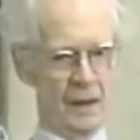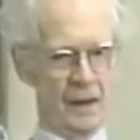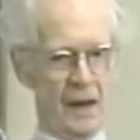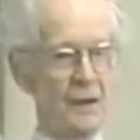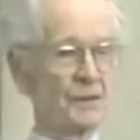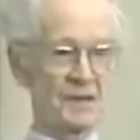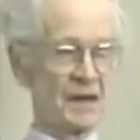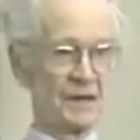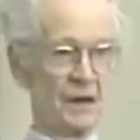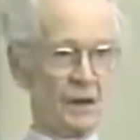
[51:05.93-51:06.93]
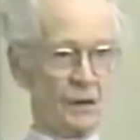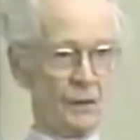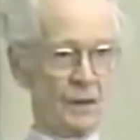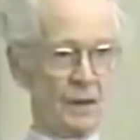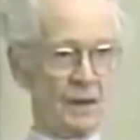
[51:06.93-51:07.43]
I would say no,
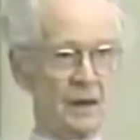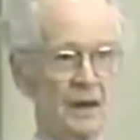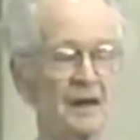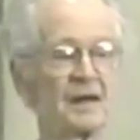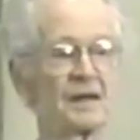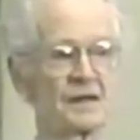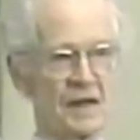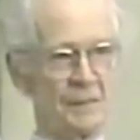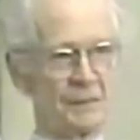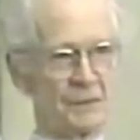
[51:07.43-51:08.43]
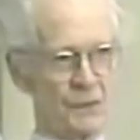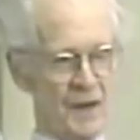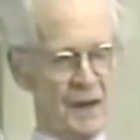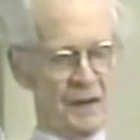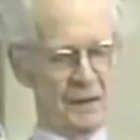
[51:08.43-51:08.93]
uh, except
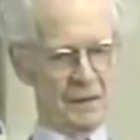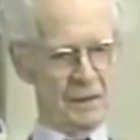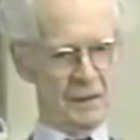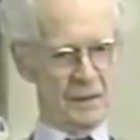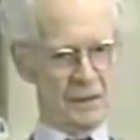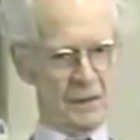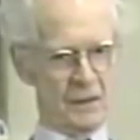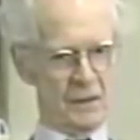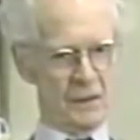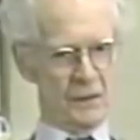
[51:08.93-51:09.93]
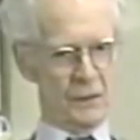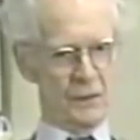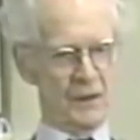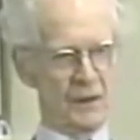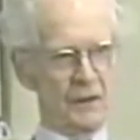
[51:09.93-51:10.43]
when uh, you
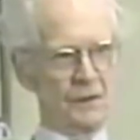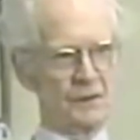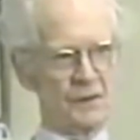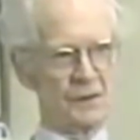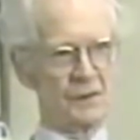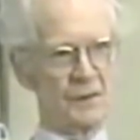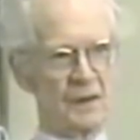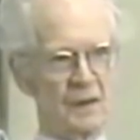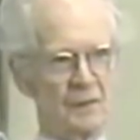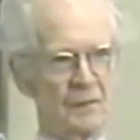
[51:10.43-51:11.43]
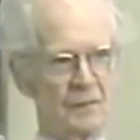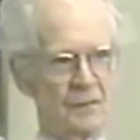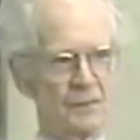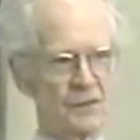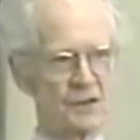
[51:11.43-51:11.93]
are
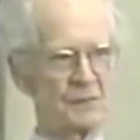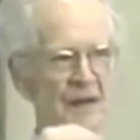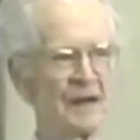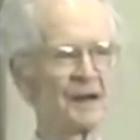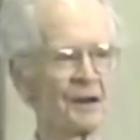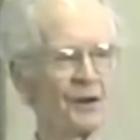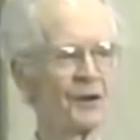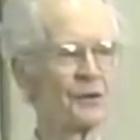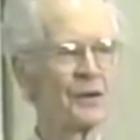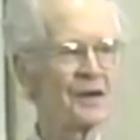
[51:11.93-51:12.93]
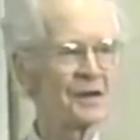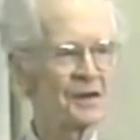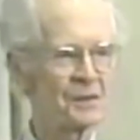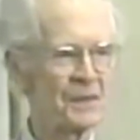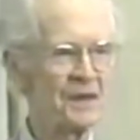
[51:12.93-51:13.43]
speaking along with the
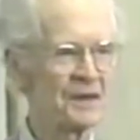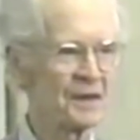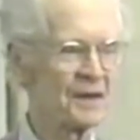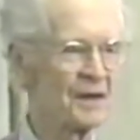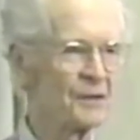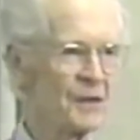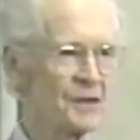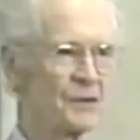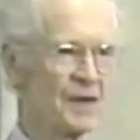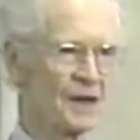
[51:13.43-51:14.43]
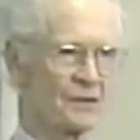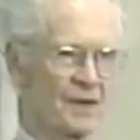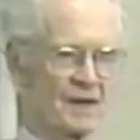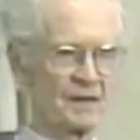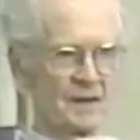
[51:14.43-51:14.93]
speaker, and we do that a
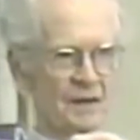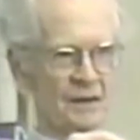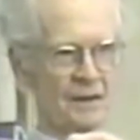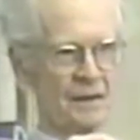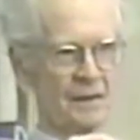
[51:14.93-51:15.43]
great deal.